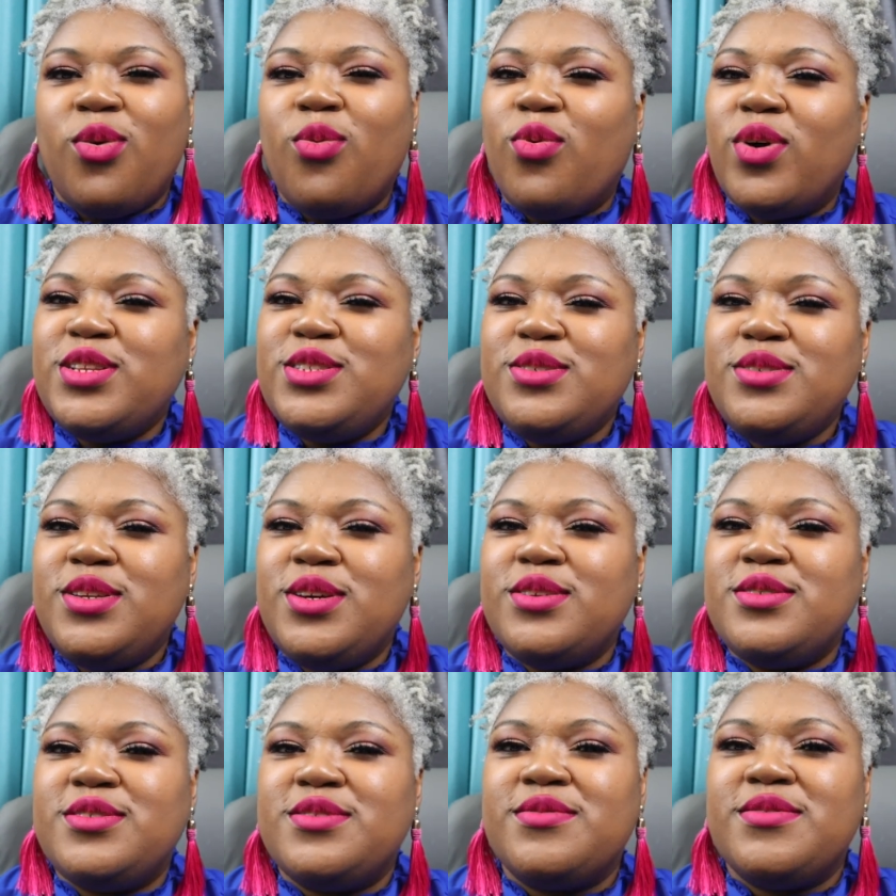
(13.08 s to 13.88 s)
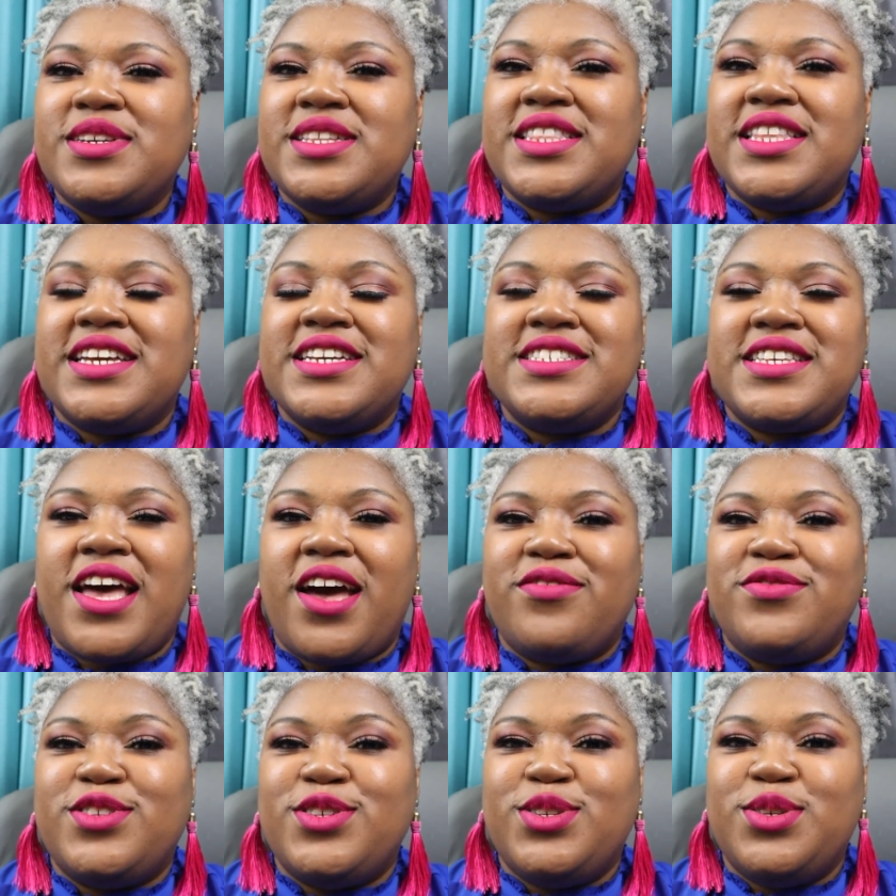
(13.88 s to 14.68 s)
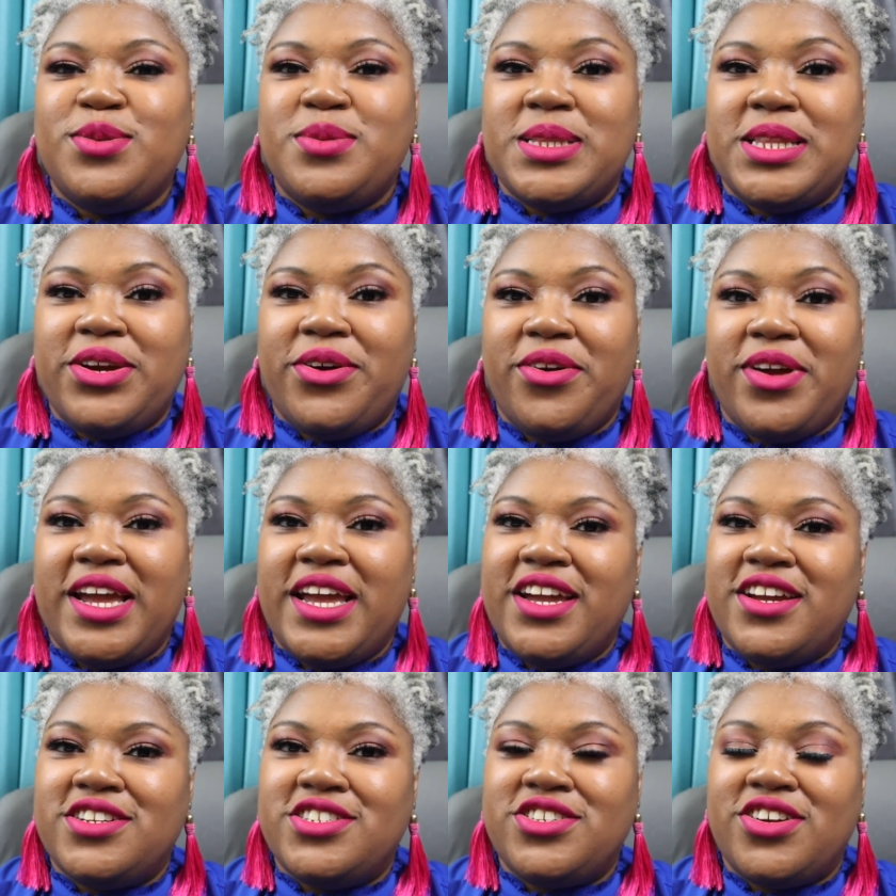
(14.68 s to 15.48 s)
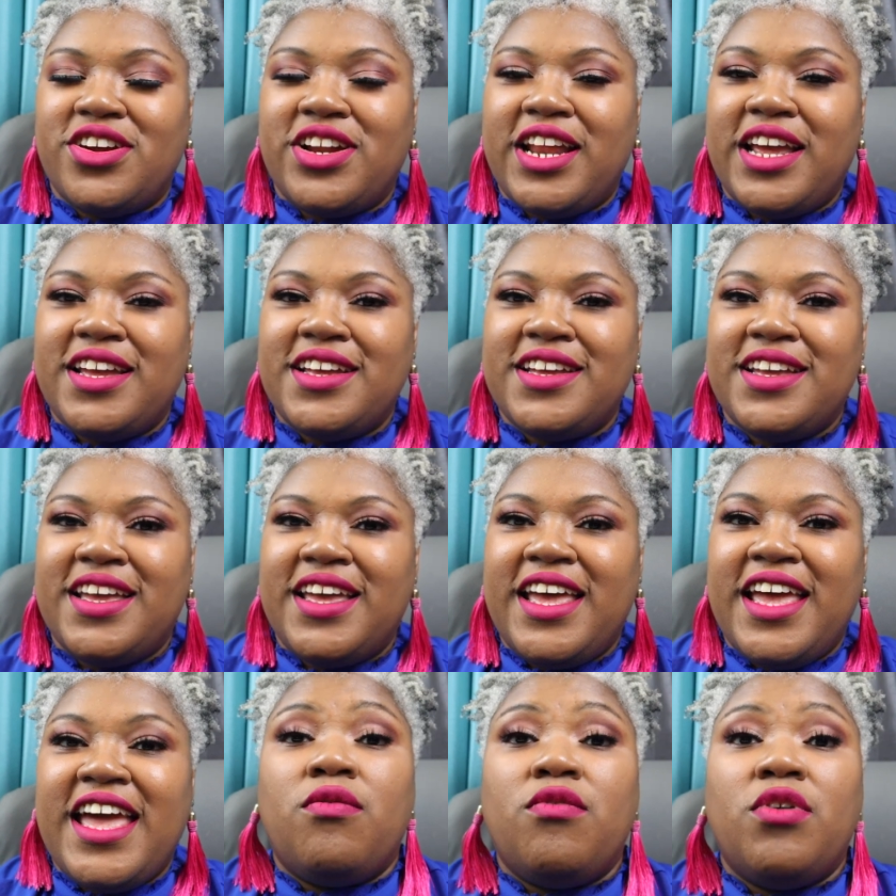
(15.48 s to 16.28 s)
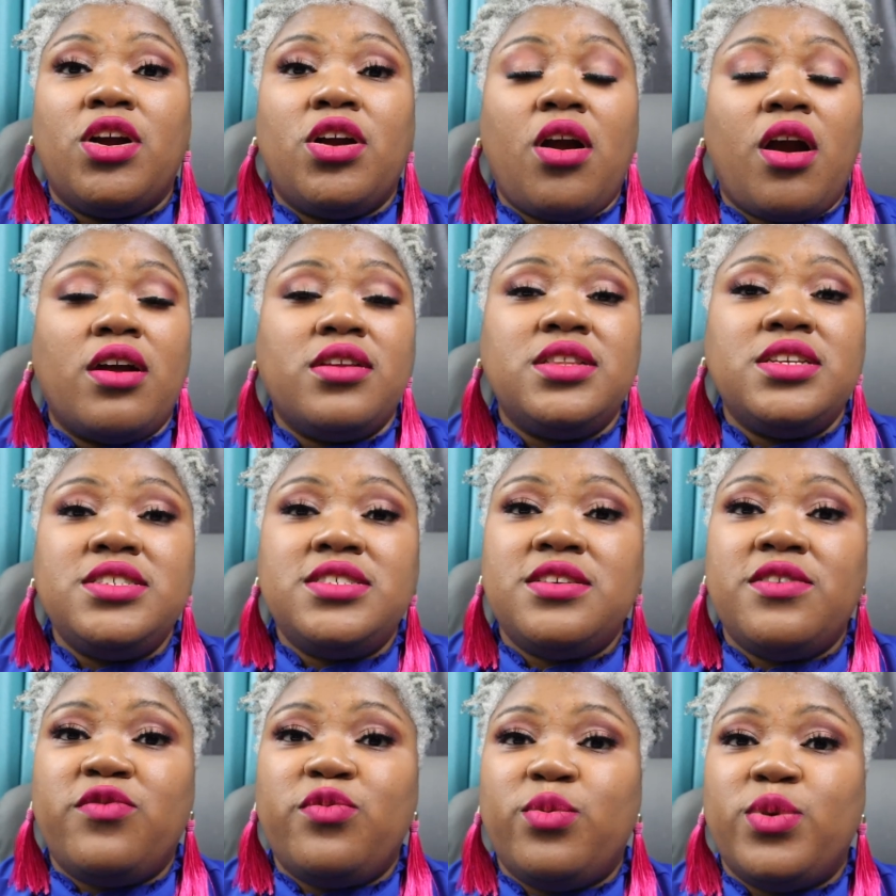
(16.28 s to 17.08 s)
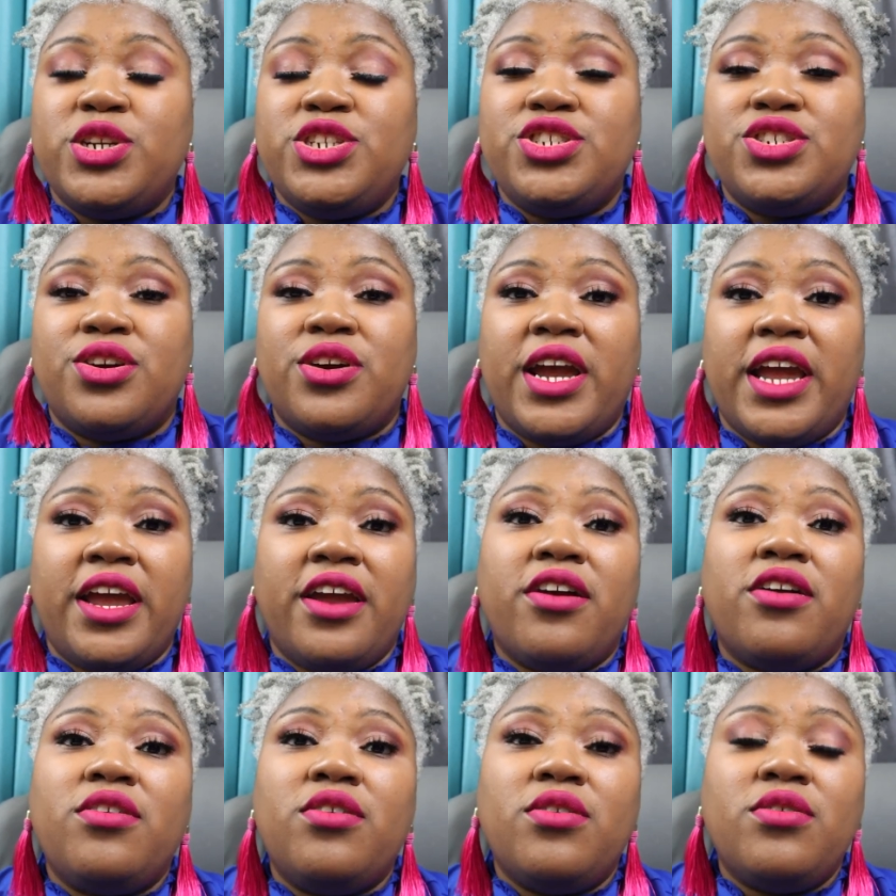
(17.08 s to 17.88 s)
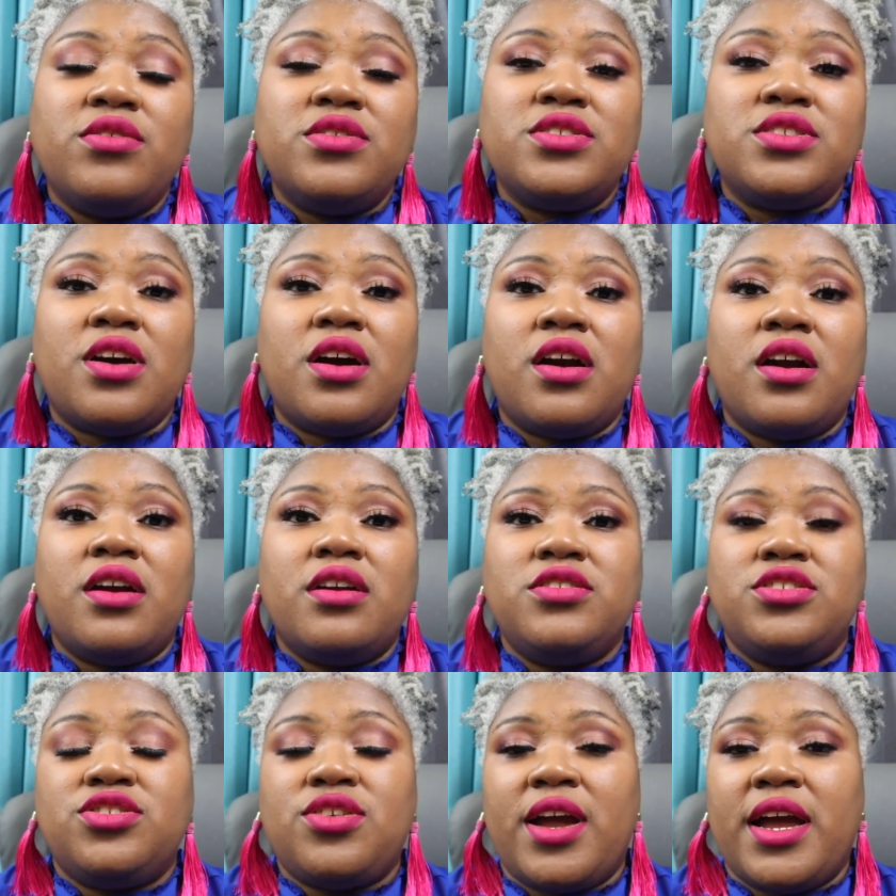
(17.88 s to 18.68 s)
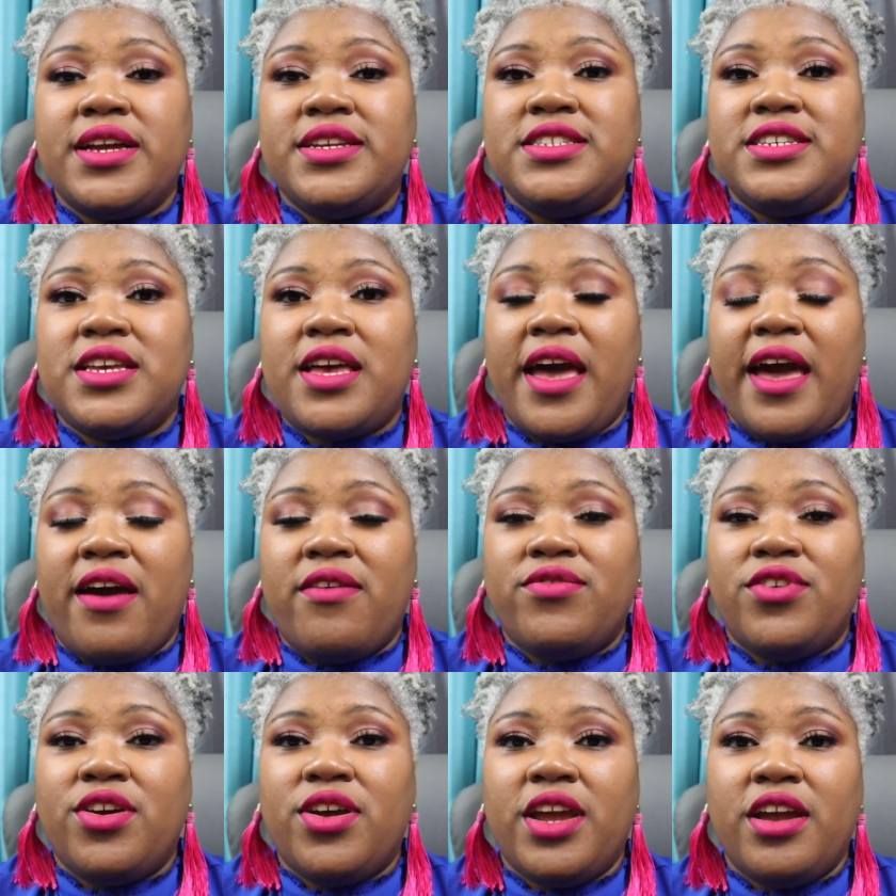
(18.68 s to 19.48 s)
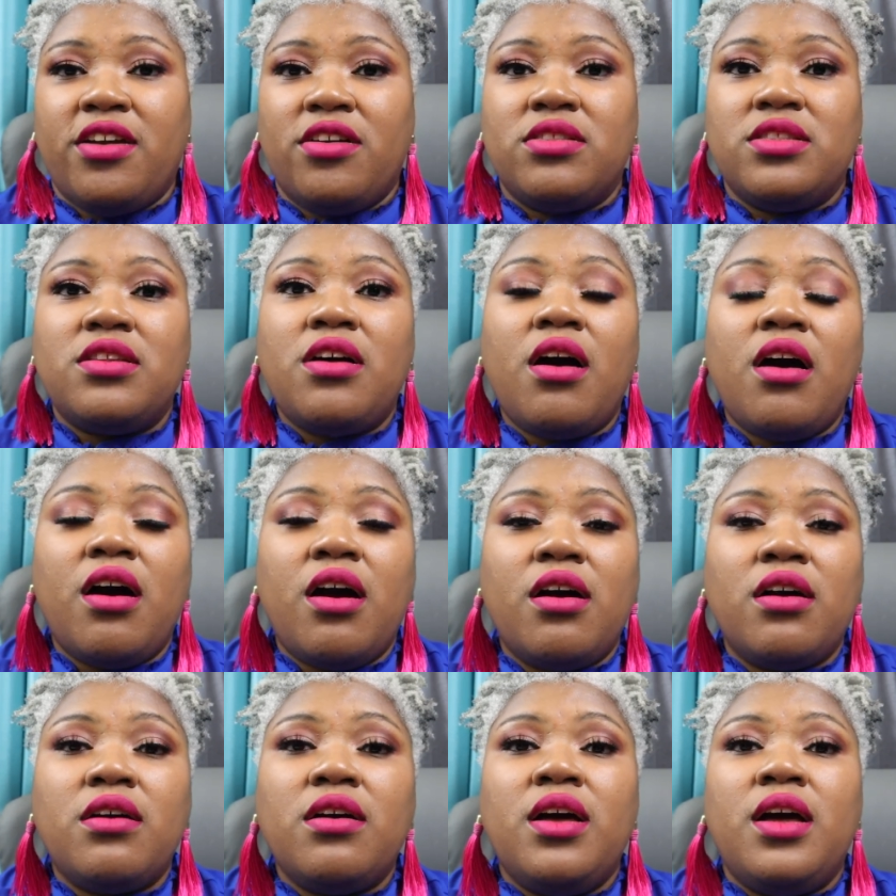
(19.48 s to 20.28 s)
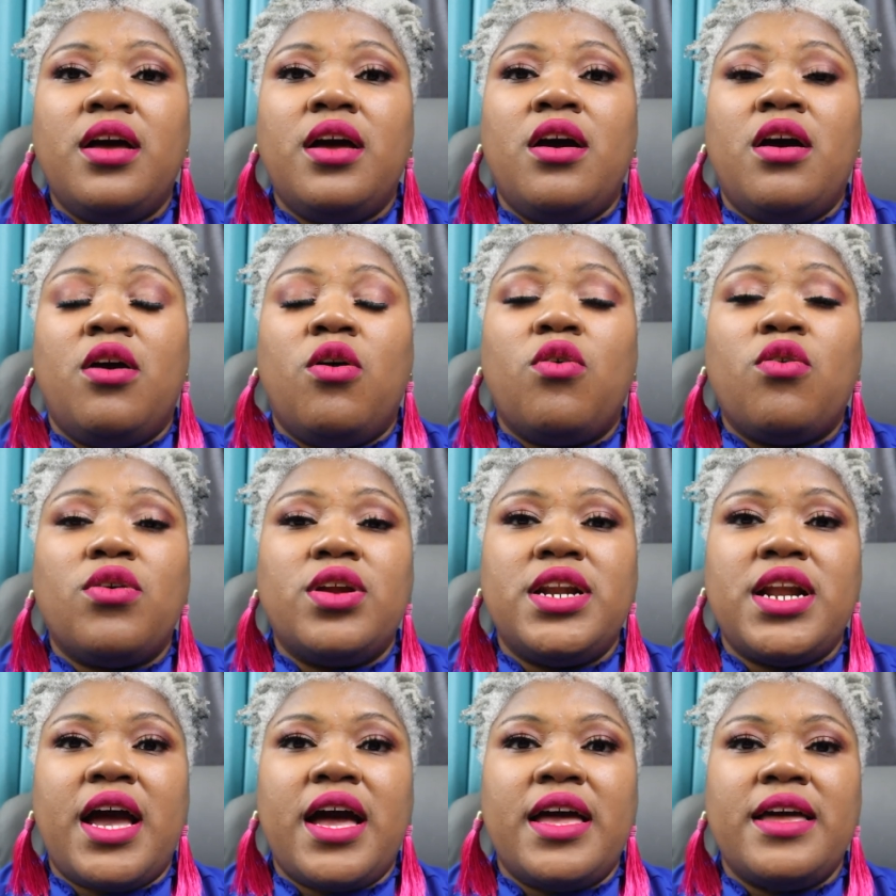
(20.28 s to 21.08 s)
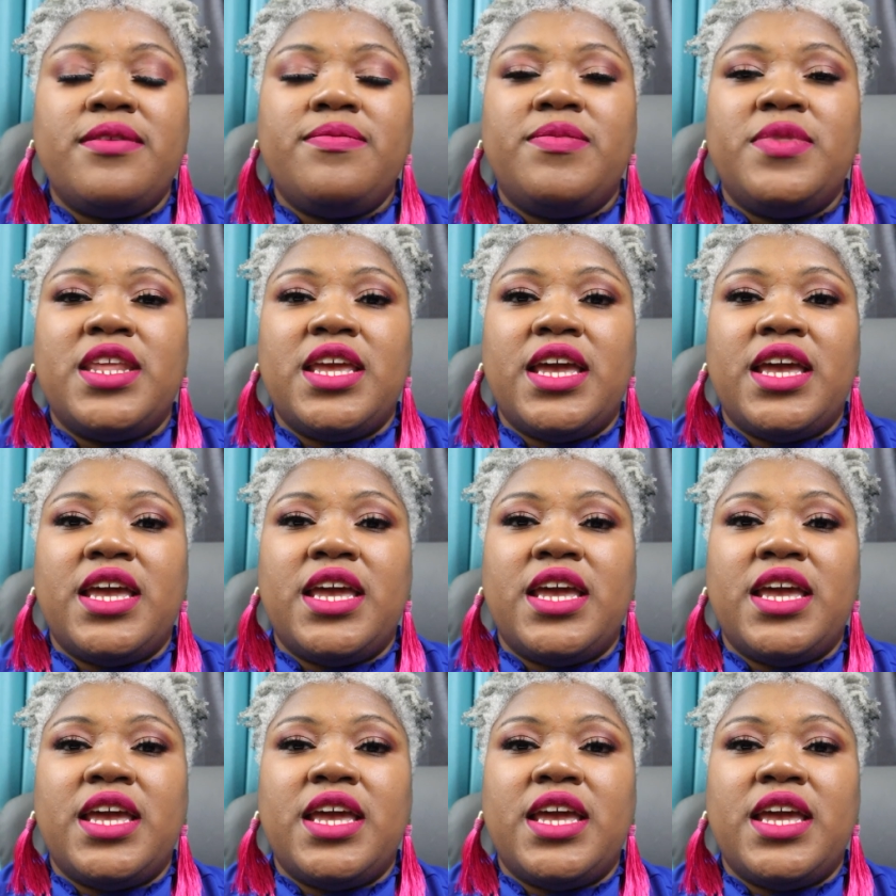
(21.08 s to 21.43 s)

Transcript: What do those three things have to do with the gray hair journey? Regardless of what your hair goals are, trying to have your hair long or not,